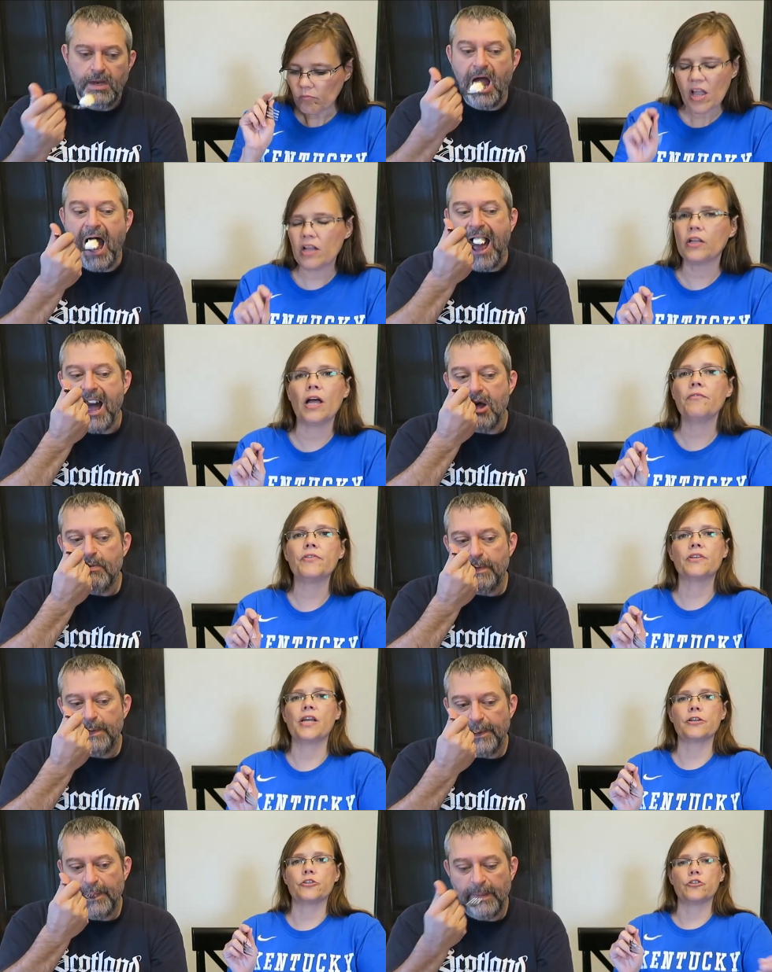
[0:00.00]
Speaker 1: I love
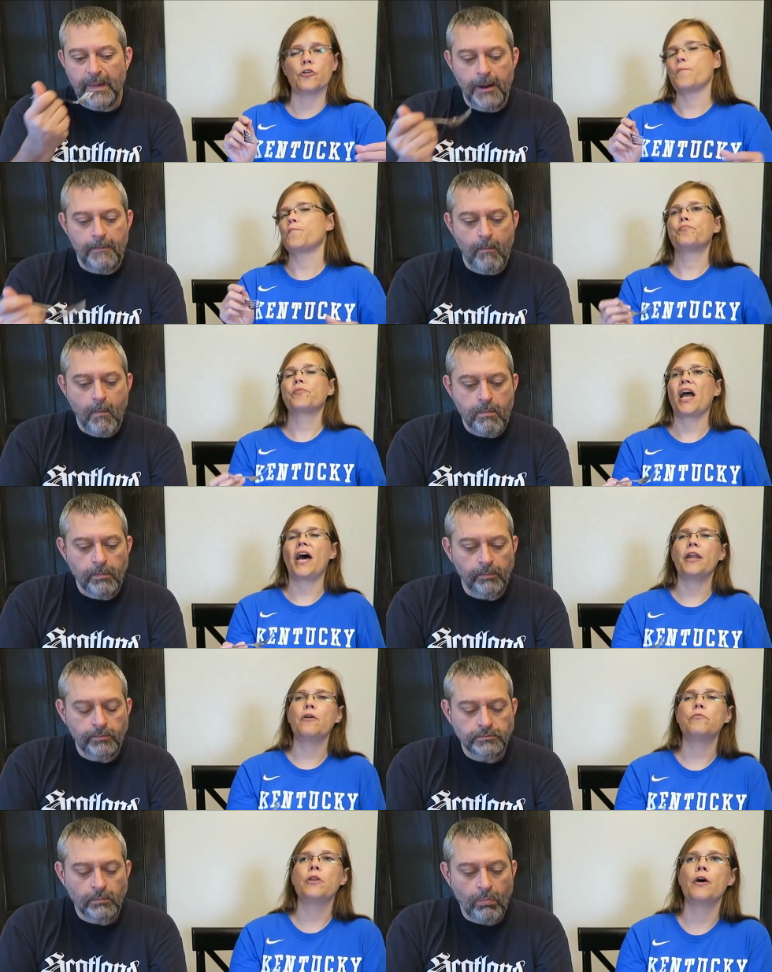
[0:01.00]
the texture. I
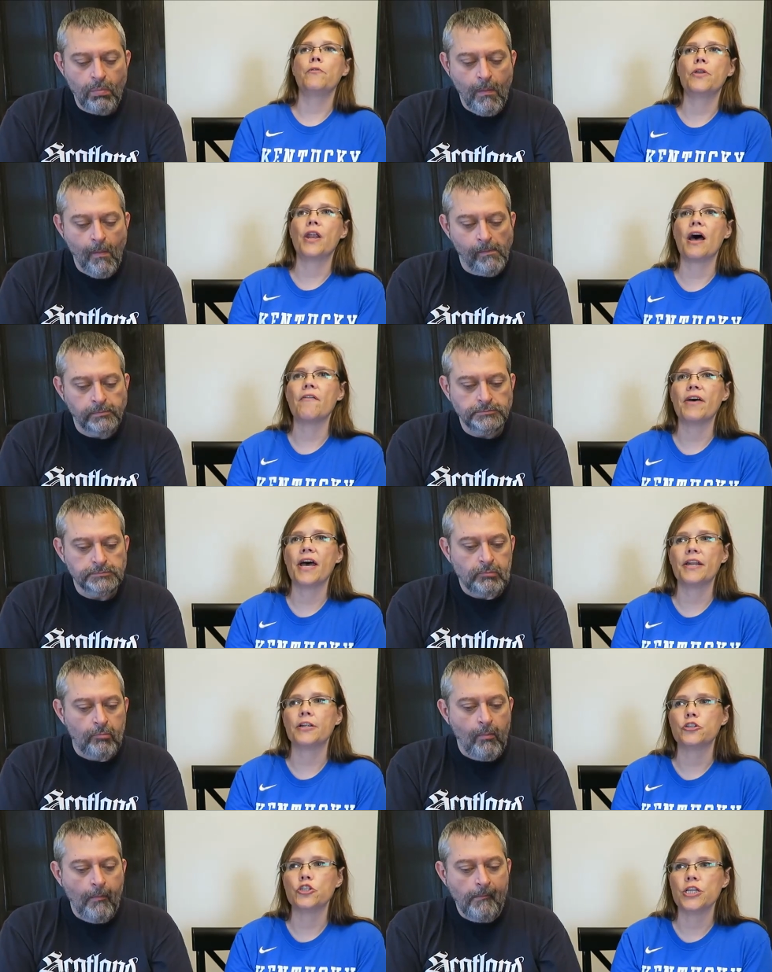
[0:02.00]
don't know that I've
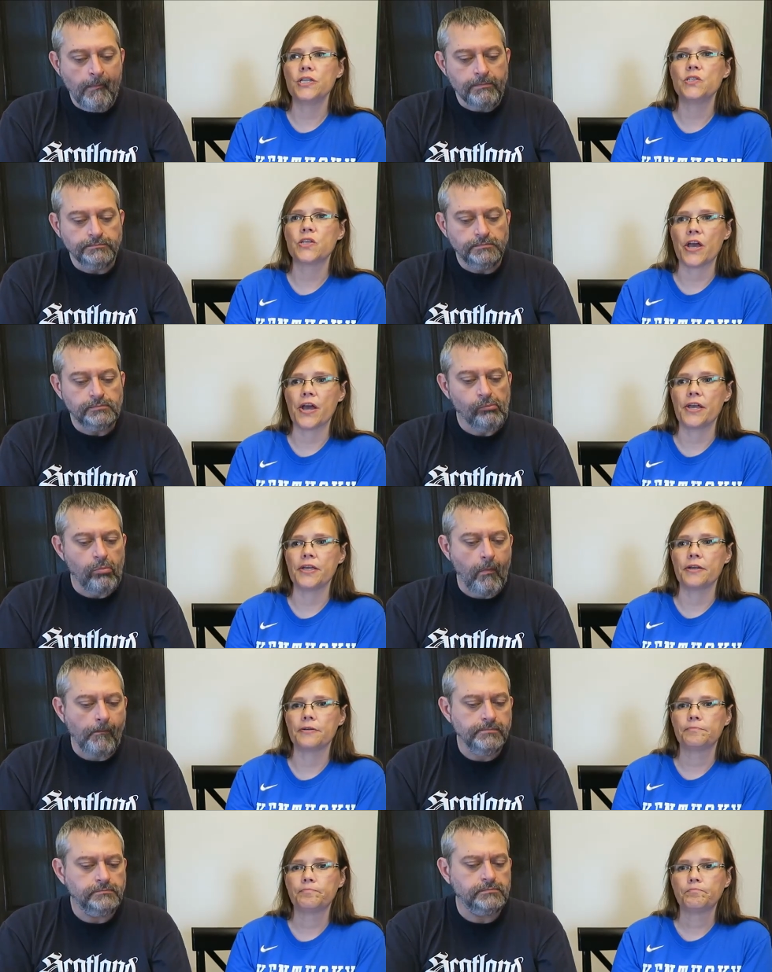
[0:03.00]
had a cheesecake
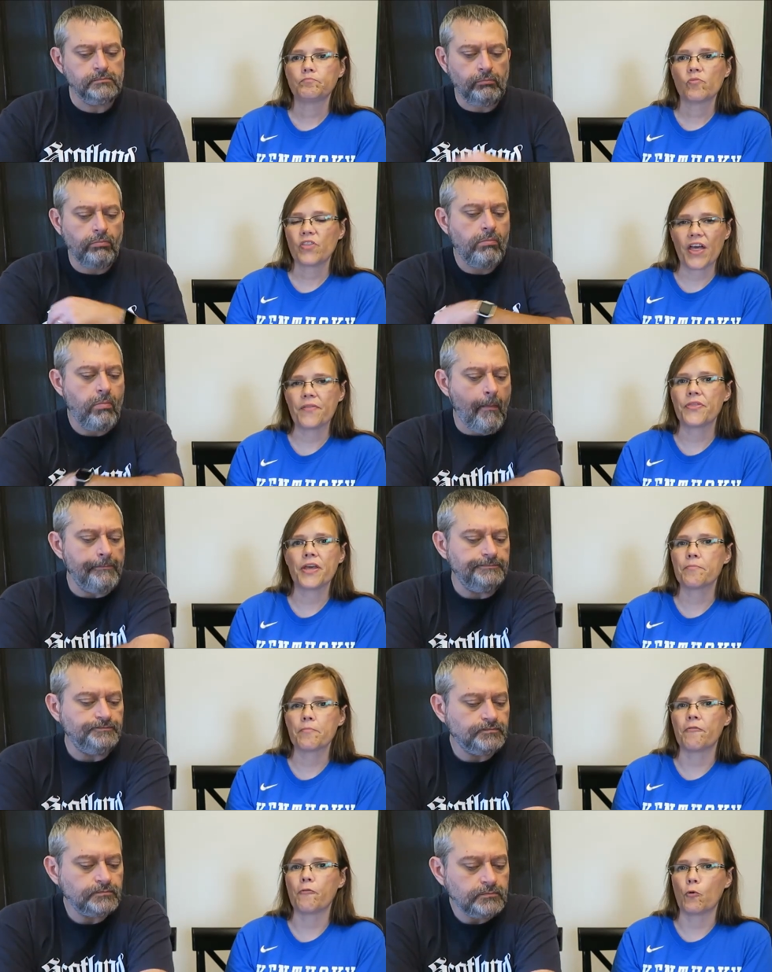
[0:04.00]
mm. that
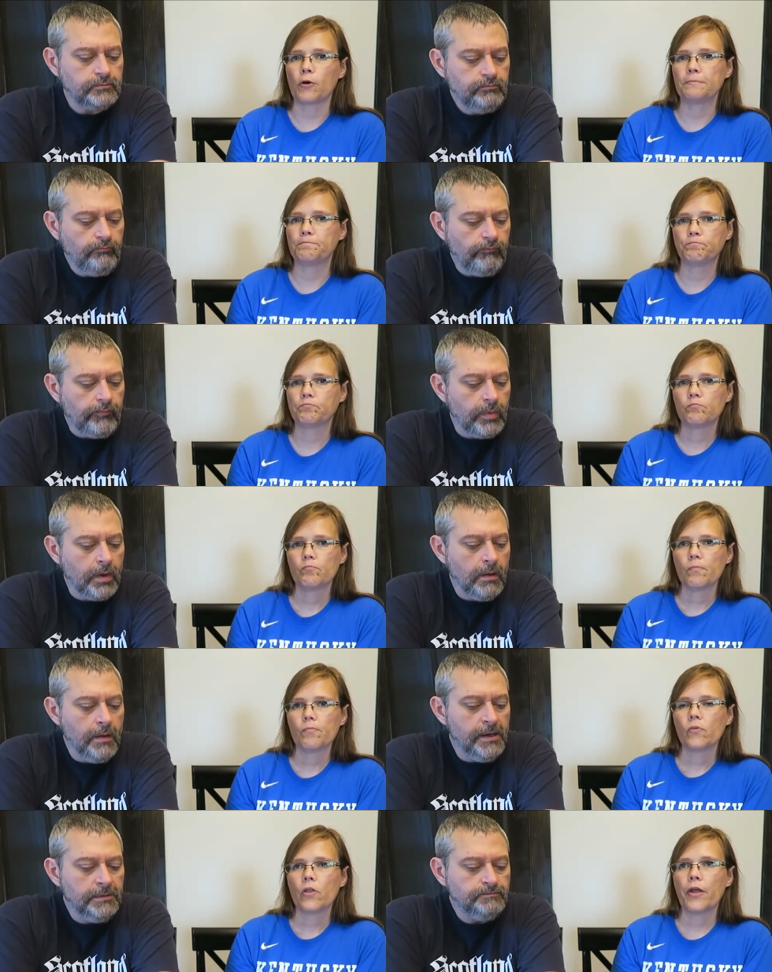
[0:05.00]
thick before.
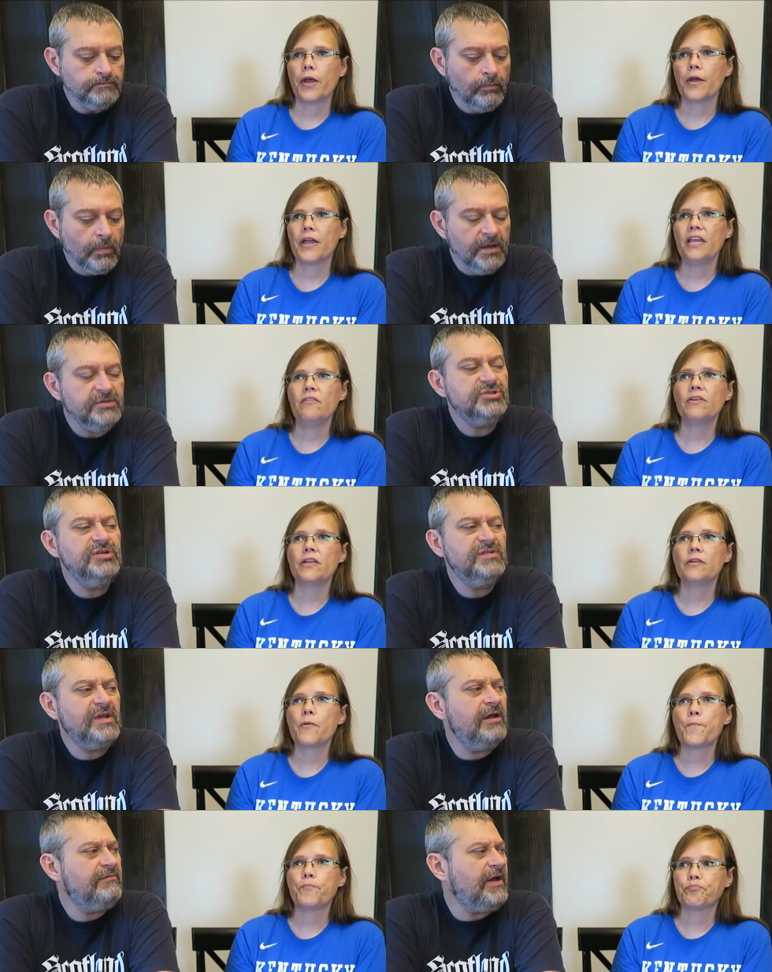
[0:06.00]
Speaker 2: Uh, even
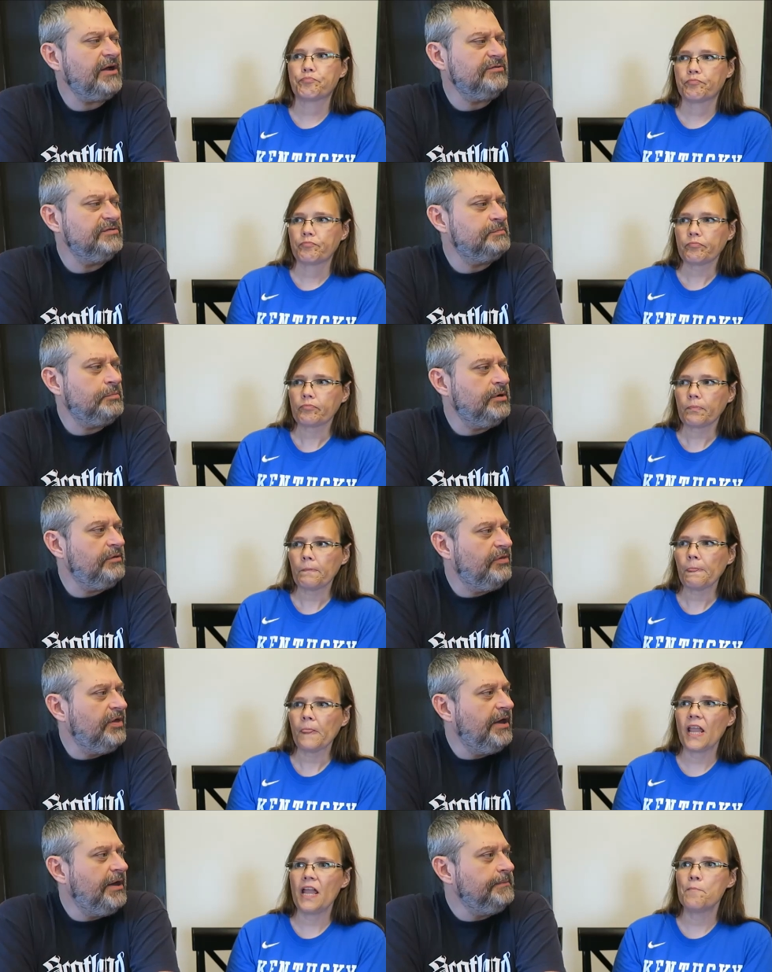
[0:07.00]
Cheesecake is pretty
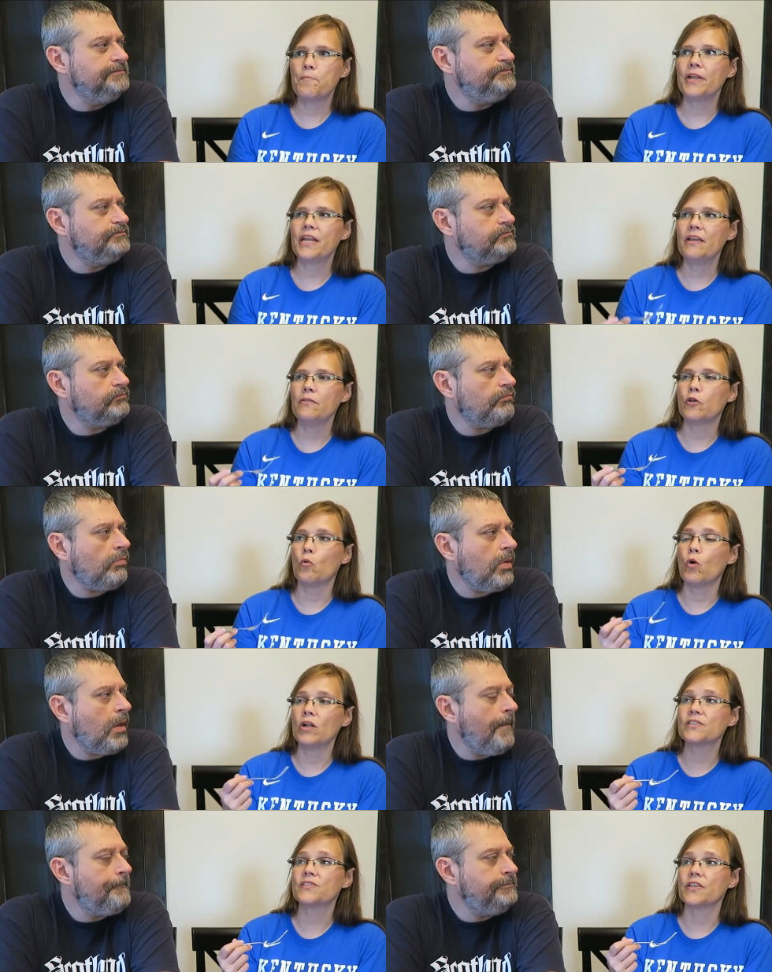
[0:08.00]
thick,
Speaker 1: but it, the
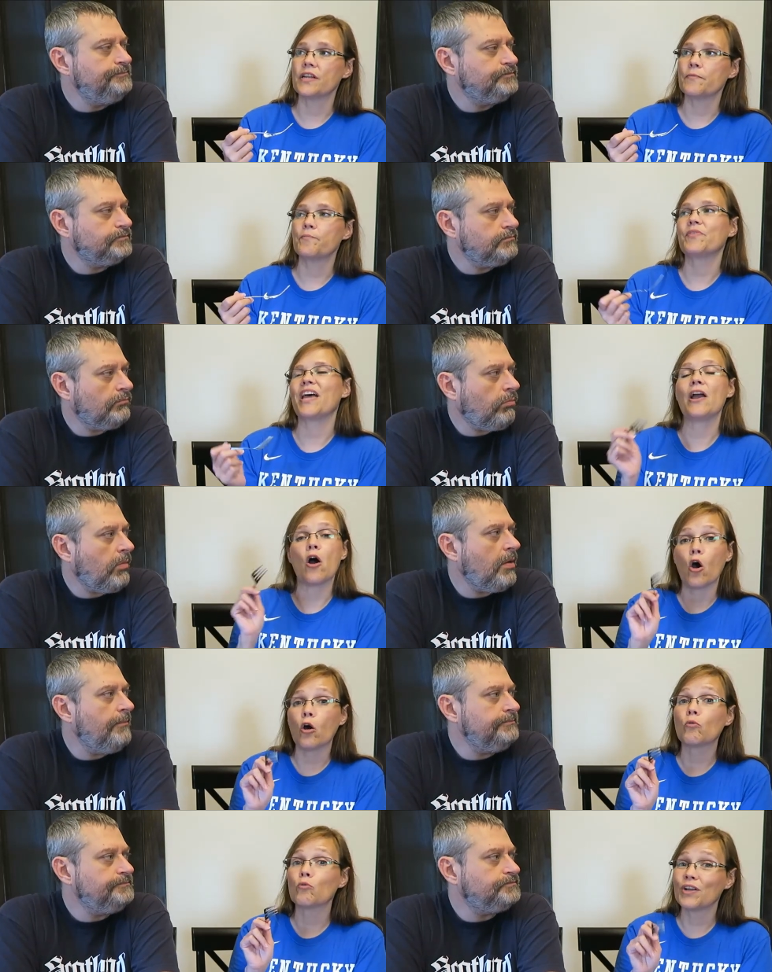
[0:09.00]
ones that they
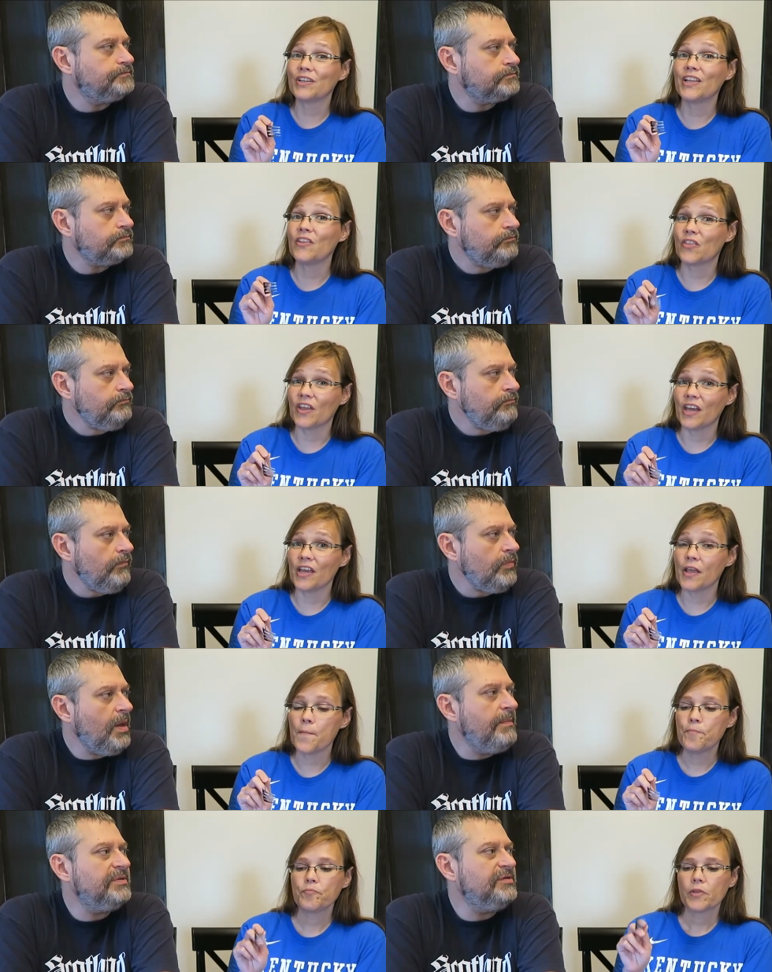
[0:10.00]
are really
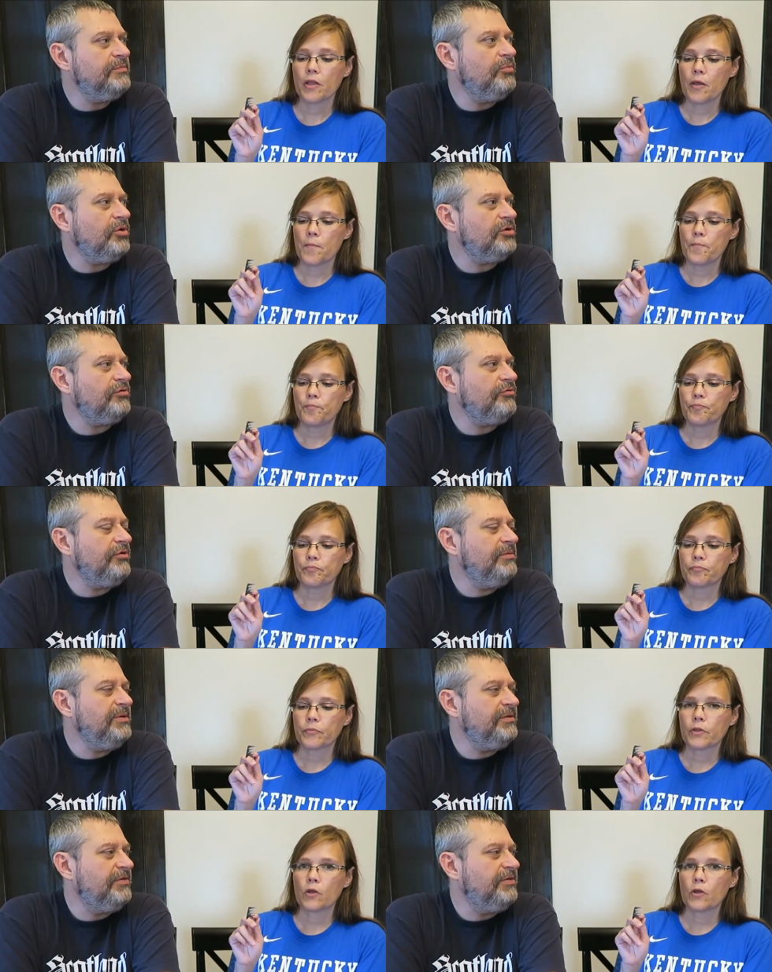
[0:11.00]
thick.
Speaker 2: But they're more creamy